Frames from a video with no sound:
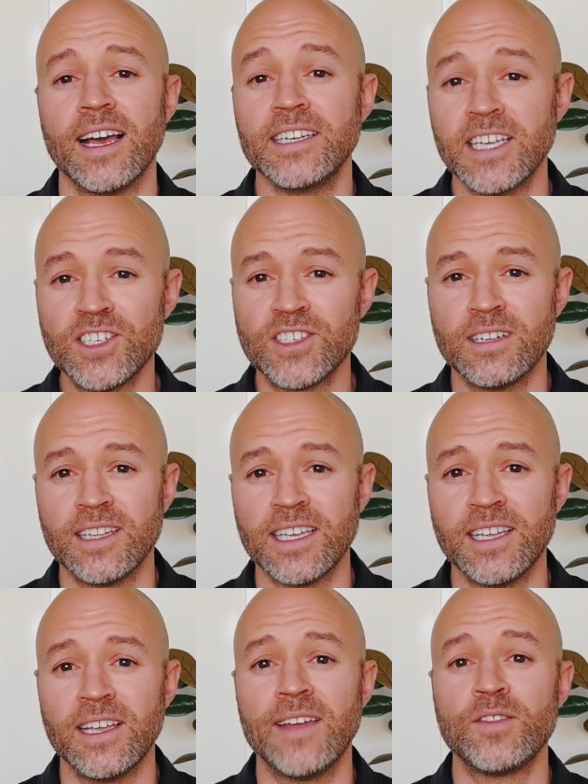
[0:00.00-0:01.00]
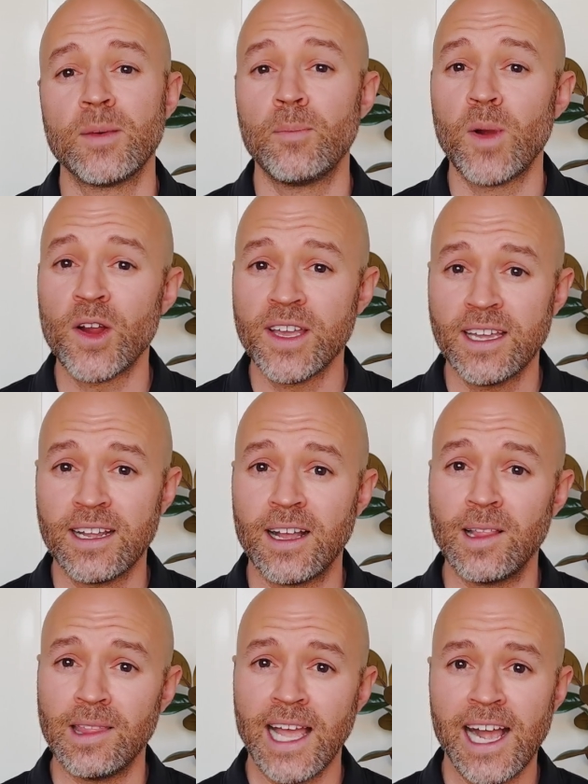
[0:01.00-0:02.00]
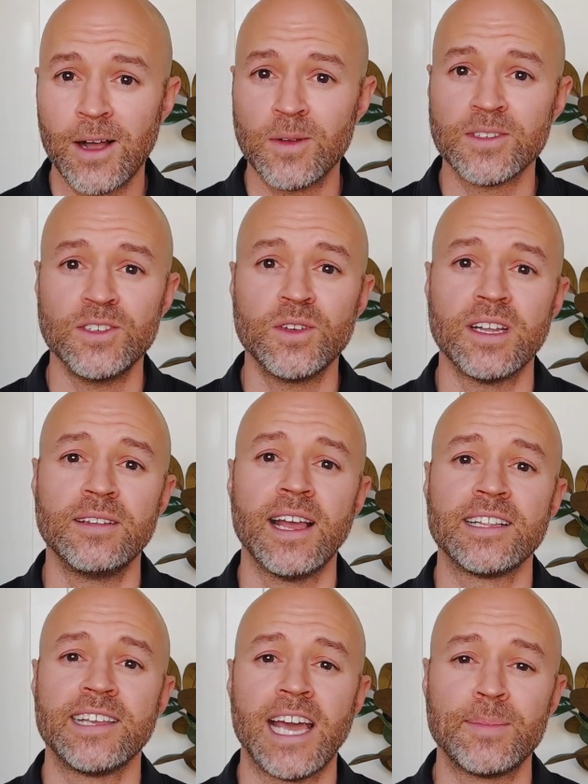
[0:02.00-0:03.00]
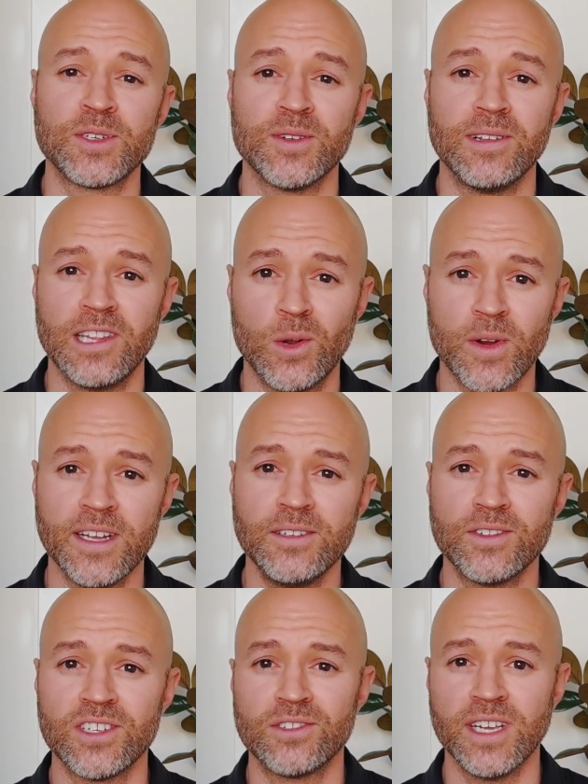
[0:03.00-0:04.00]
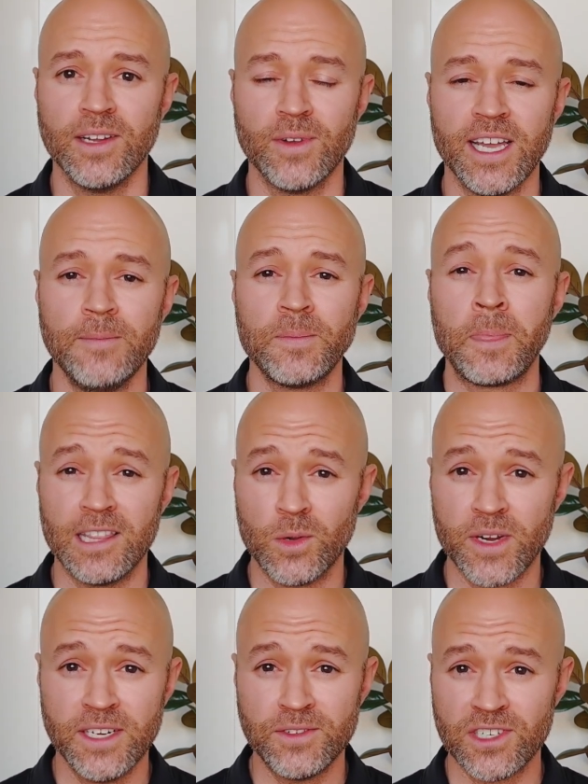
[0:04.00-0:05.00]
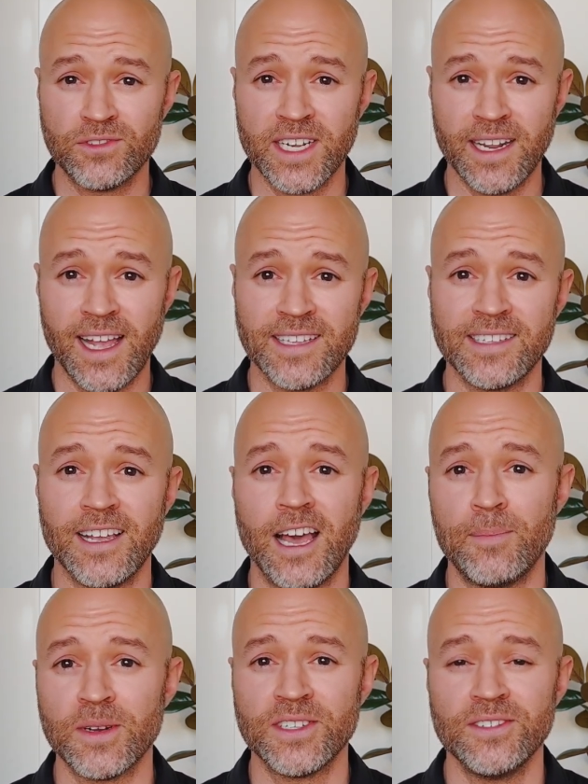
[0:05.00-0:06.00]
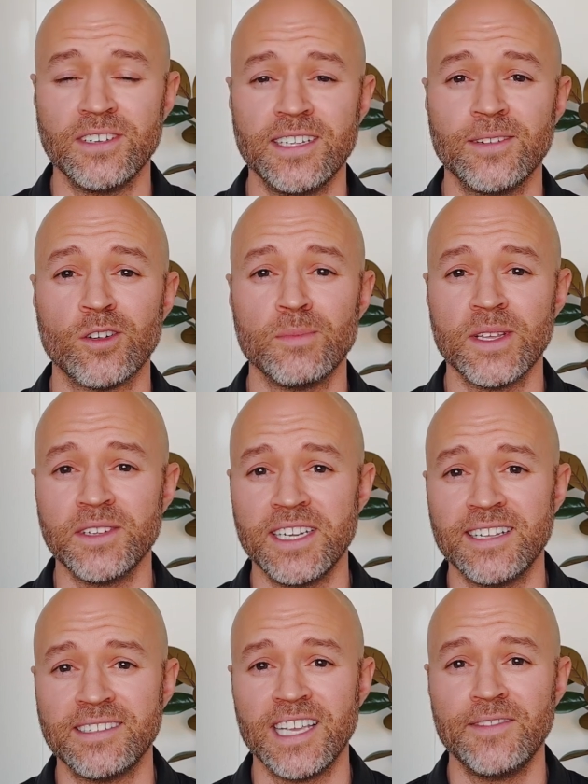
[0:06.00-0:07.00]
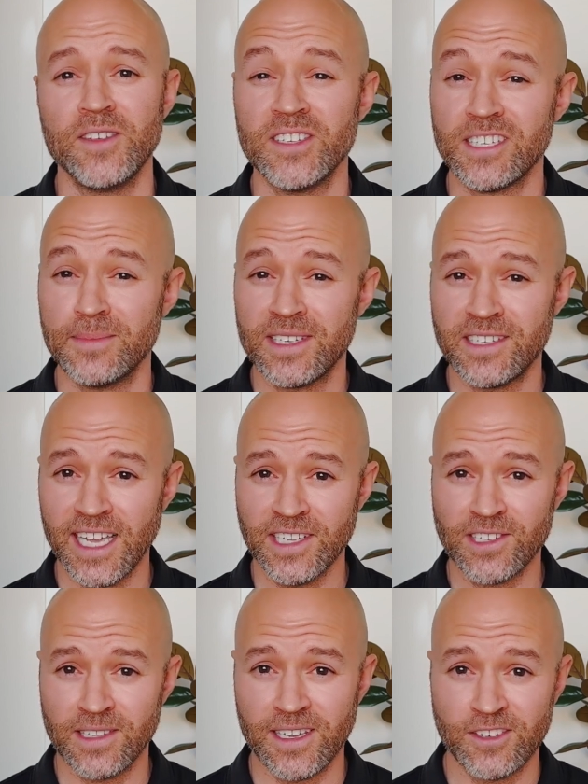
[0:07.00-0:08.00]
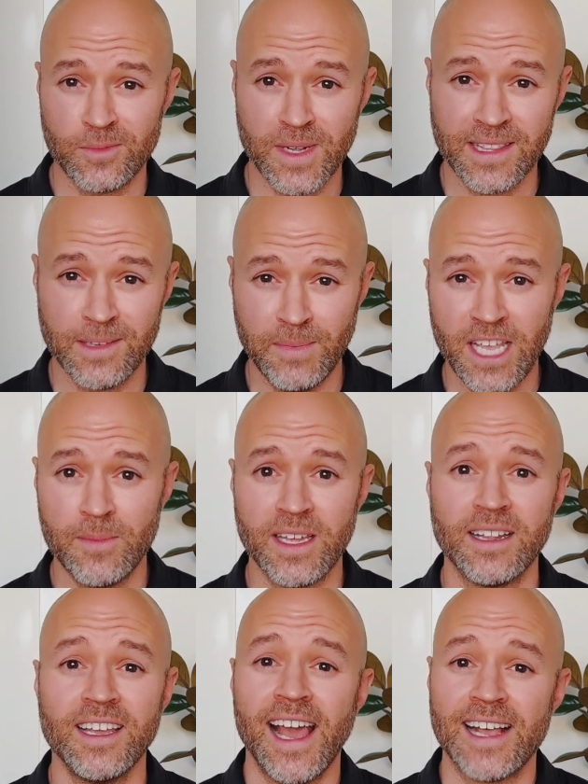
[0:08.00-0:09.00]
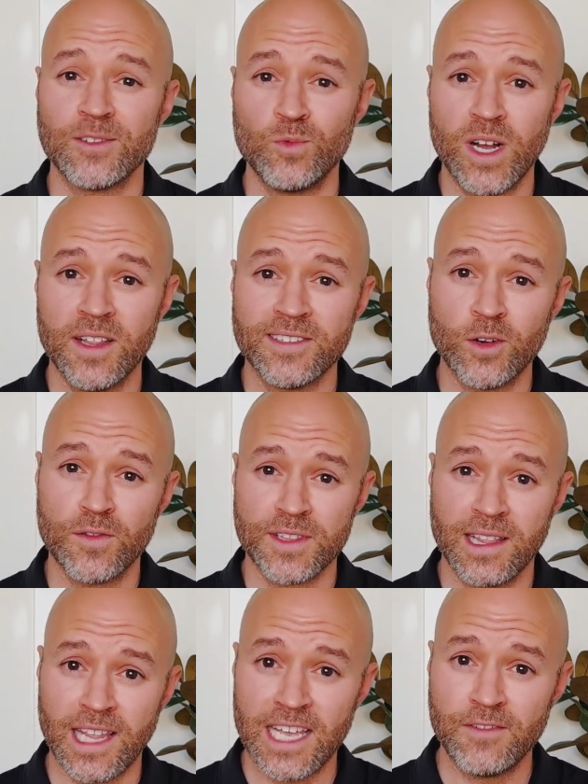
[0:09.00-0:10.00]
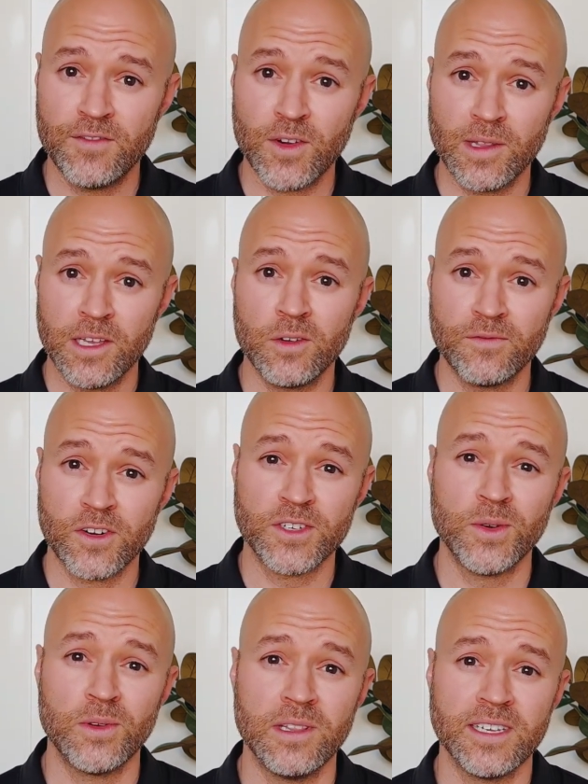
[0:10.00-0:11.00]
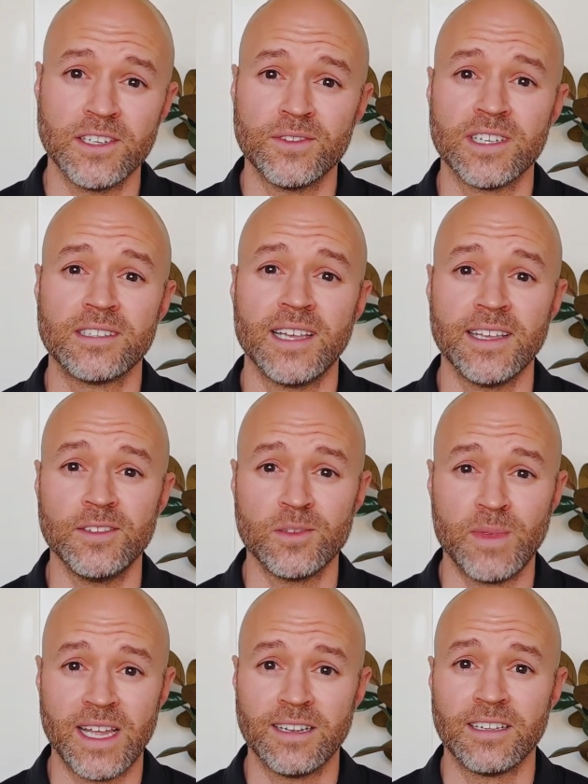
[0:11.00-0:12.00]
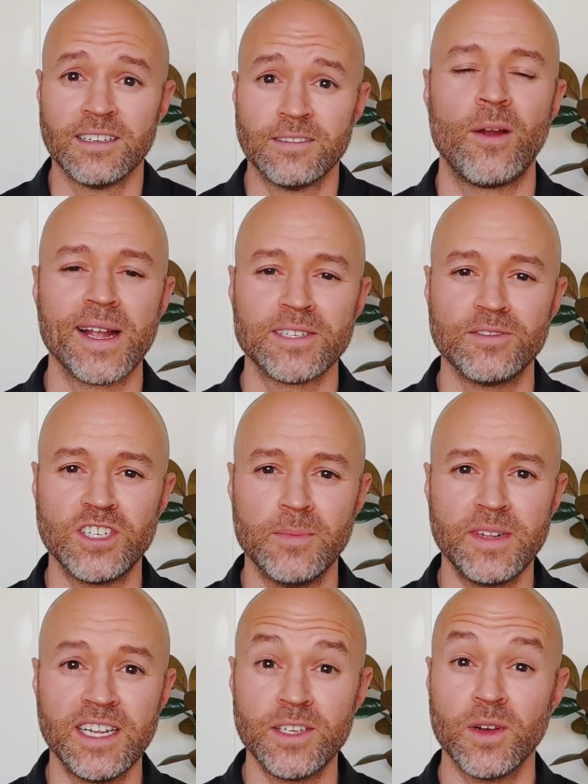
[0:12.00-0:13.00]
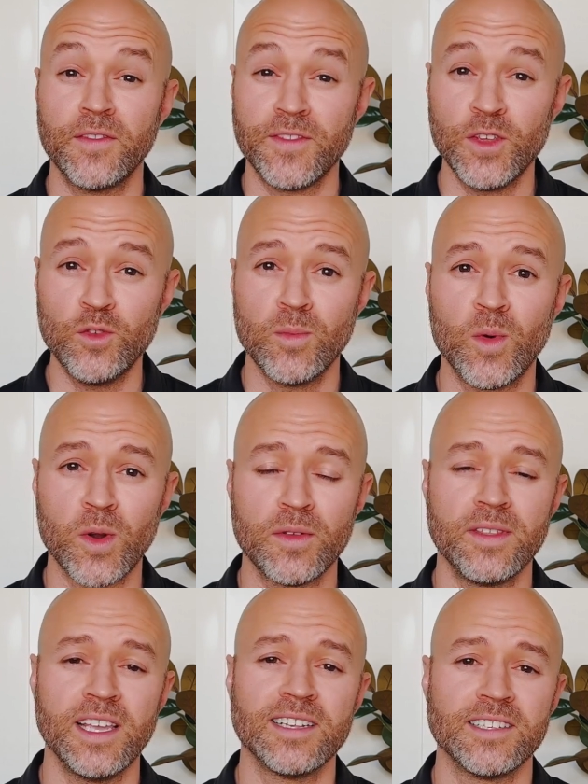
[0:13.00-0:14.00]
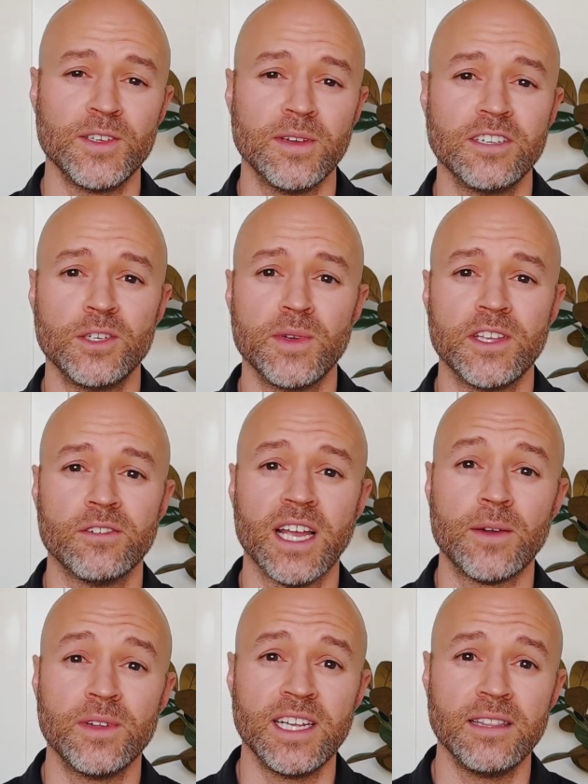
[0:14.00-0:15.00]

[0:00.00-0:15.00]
Additionally, if the market allows, you could capture a lower interest rate, right? And a lower interest rate has the opportunity or ability to save you substantially on your monthly payment, as well as over the life of your loan for total interest that you spend. All right, so jumping into a few more things that you can do with your equity.